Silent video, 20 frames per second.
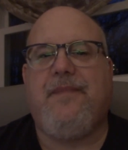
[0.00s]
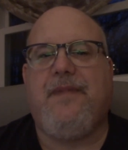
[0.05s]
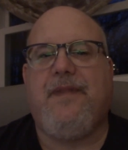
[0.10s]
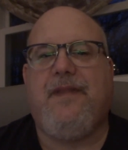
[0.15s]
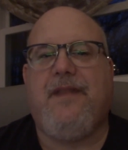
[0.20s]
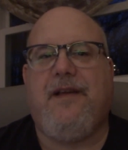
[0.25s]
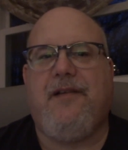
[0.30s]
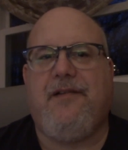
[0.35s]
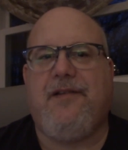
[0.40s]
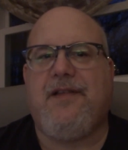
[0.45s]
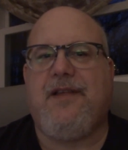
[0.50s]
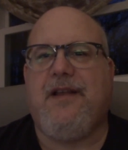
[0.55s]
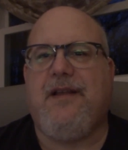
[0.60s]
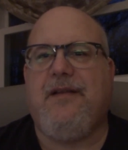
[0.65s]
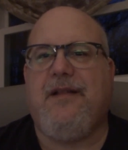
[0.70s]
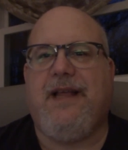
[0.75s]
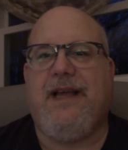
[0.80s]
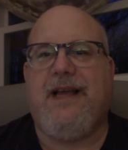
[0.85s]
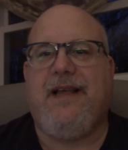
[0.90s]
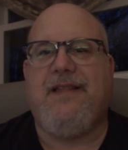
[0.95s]
There is going
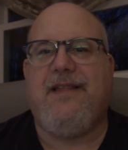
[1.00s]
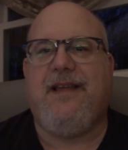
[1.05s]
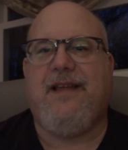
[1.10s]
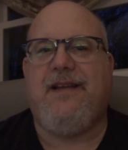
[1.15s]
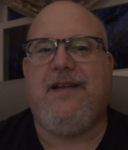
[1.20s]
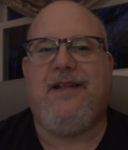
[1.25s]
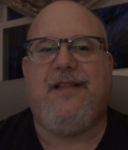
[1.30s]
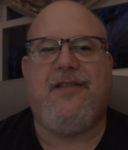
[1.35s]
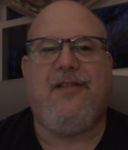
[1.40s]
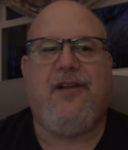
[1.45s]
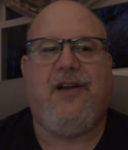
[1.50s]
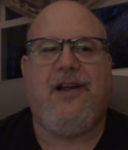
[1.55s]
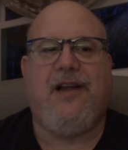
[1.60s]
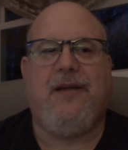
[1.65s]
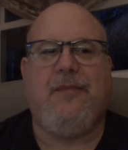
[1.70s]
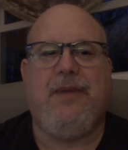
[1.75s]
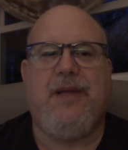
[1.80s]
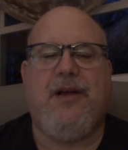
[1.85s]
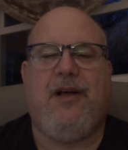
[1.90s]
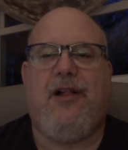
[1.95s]
to, like I said, it's not
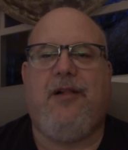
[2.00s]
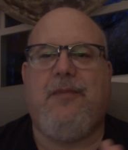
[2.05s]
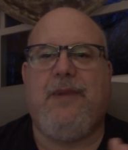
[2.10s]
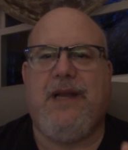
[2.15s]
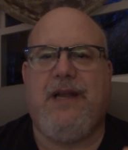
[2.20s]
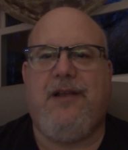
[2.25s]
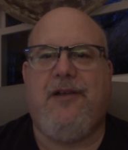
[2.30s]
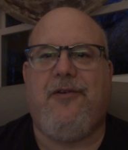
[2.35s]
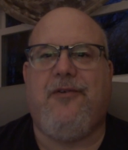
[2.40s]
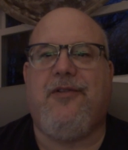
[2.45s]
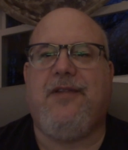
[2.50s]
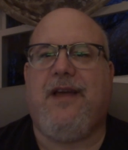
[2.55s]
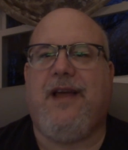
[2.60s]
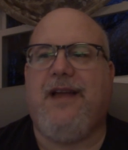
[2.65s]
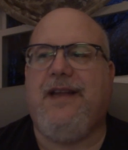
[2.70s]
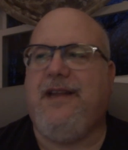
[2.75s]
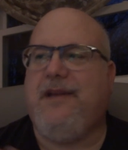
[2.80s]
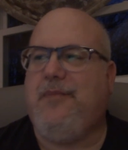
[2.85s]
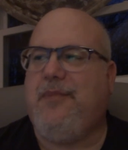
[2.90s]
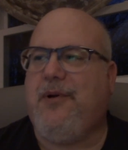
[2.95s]
going to be all Meniere's.
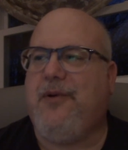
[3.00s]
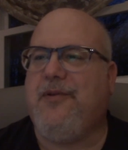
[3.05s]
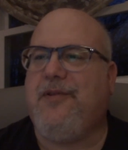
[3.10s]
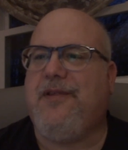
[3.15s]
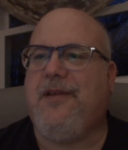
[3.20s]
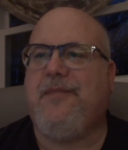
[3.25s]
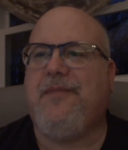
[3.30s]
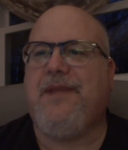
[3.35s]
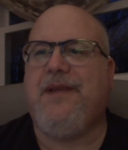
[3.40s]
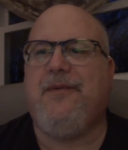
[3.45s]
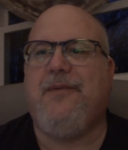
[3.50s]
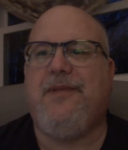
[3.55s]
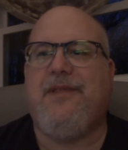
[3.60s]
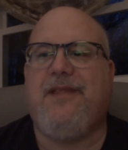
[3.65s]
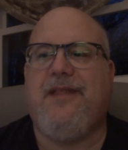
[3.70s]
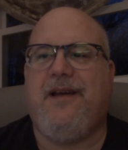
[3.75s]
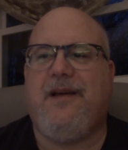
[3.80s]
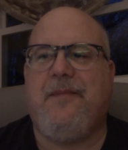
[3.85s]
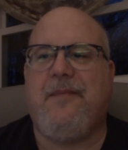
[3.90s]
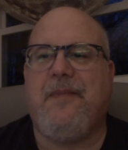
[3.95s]
I did post something
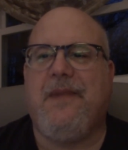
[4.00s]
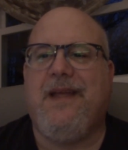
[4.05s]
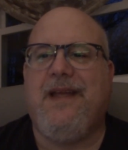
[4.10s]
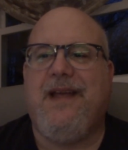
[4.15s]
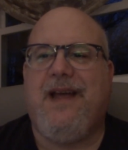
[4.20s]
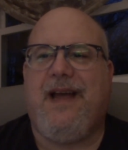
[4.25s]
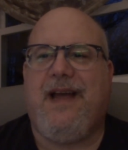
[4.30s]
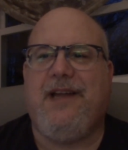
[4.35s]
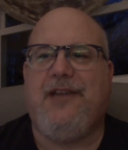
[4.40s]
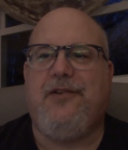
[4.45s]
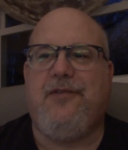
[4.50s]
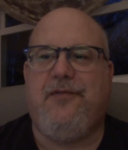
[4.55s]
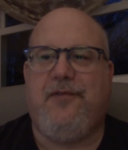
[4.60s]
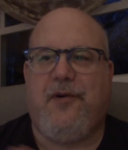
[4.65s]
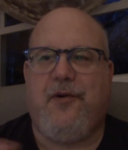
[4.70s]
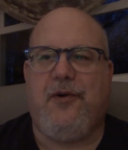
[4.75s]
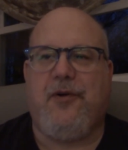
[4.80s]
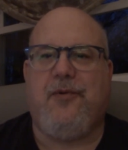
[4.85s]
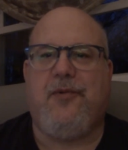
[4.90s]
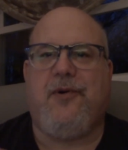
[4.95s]
with, I do
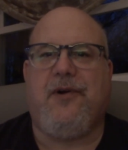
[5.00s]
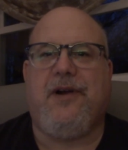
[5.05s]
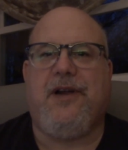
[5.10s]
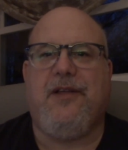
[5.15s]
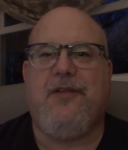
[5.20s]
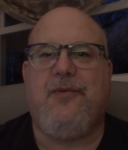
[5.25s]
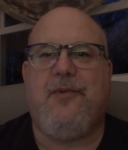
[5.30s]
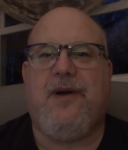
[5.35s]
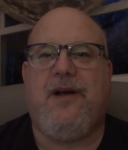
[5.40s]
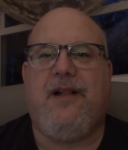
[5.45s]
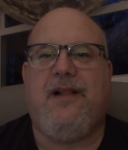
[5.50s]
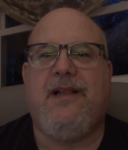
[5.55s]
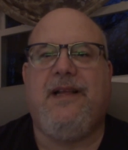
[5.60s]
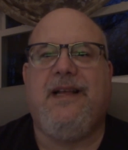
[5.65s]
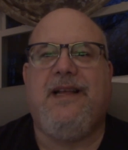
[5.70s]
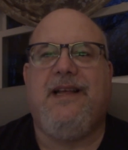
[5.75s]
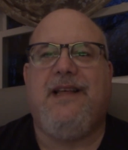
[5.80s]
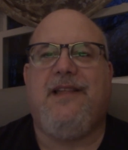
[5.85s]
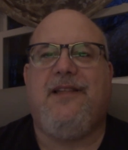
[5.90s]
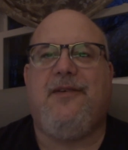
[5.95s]
photo work as well,
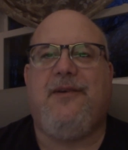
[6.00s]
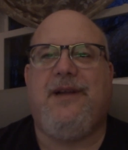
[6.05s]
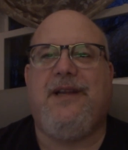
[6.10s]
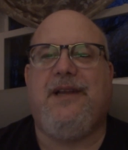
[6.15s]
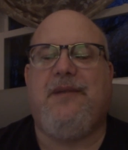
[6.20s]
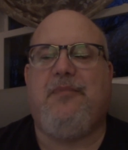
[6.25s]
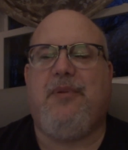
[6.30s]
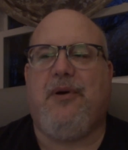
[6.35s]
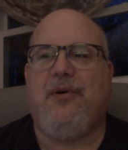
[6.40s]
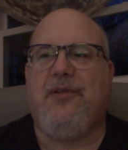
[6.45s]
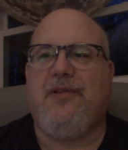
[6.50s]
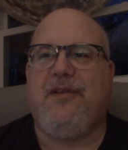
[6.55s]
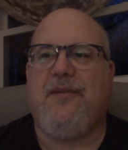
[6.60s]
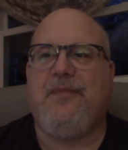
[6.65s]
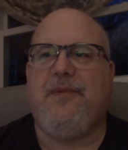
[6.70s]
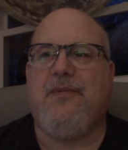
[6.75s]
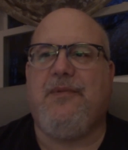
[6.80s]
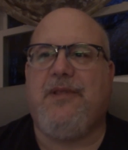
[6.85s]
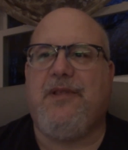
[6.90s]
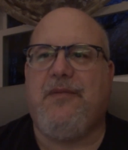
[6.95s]
so I did post
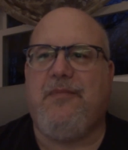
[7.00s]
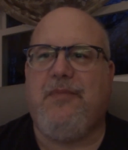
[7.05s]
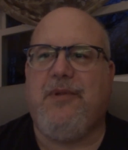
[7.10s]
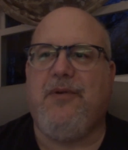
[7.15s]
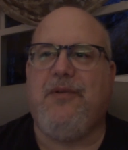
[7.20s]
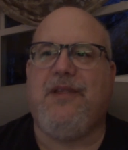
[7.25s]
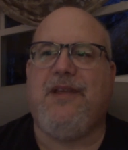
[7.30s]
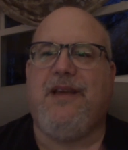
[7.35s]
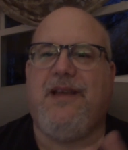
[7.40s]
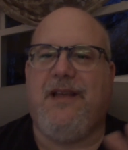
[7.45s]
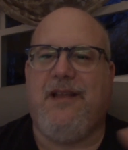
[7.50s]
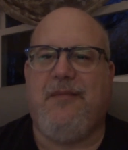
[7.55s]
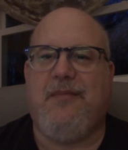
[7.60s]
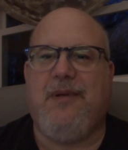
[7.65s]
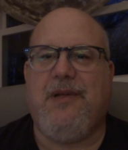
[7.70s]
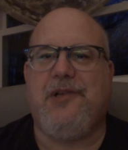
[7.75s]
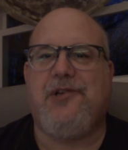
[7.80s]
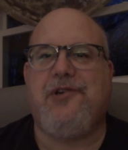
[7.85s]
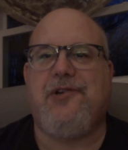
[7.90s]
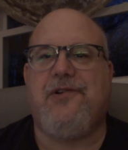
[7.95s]
something with some music and
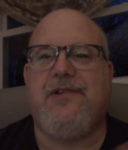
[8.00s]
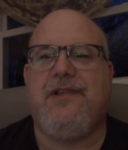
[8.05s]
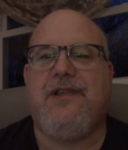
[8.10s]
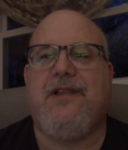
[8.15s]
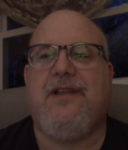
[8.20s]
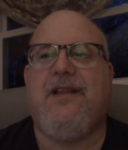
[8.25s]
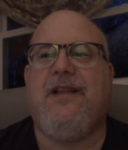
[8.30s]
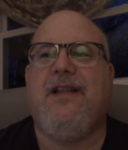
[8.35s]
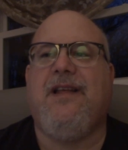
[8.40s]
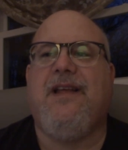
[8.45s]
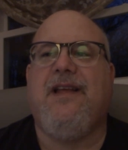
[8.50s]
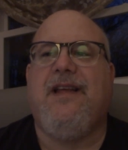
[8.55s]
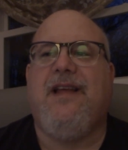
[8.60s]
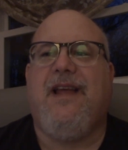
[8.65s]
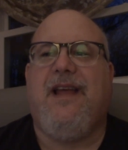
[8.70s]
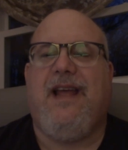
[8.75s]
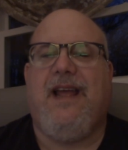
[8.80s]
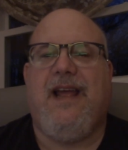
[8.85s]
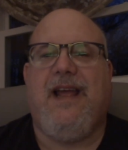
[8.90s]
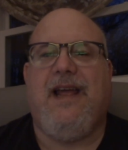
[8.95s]
pictures, and
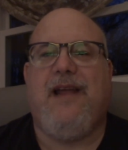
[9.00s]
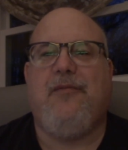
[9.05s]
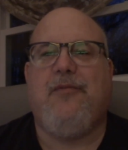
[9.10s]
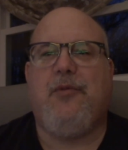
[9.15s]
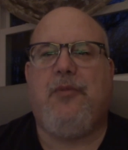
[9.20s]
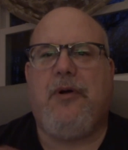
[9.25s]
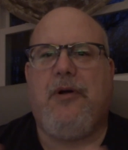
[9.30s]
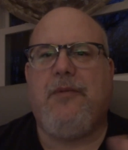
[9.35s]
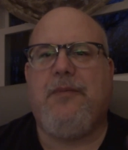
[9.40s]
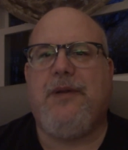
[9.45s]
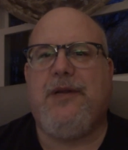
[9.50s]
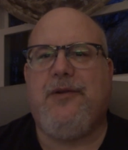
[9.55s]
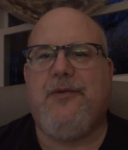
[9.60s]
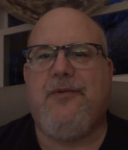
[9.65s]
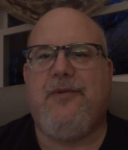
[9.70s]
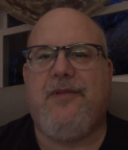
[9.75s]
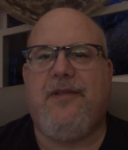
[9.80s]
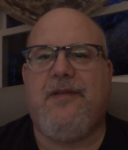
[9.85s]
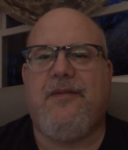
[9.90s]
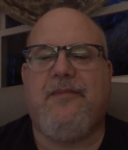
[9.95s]
we'll probably be
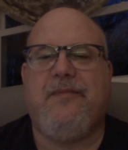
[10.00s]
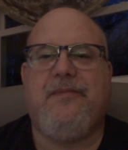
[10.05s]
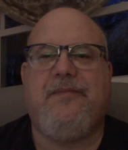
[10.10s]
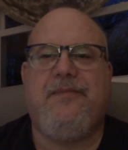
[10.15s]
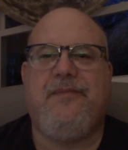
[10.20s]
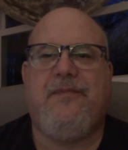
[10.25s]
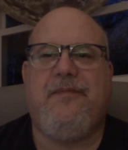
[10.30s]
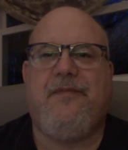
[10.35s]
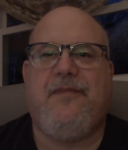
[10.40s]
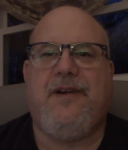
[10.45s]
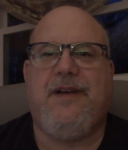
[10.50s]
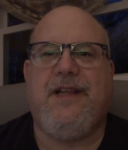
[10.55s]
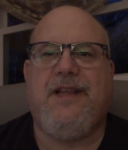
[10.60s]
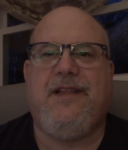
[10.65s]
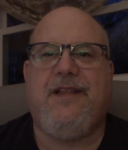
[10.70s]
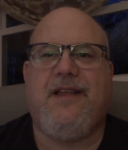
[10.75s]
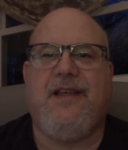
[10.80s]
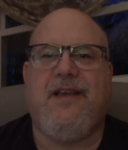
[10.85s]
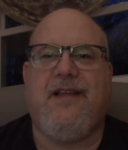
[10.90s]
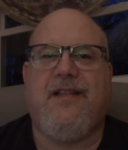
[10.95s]
doing some funny
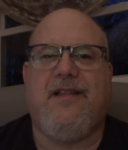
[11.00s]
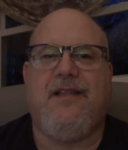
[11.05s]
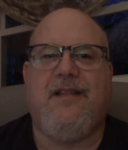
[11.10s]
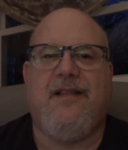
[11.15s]
skits.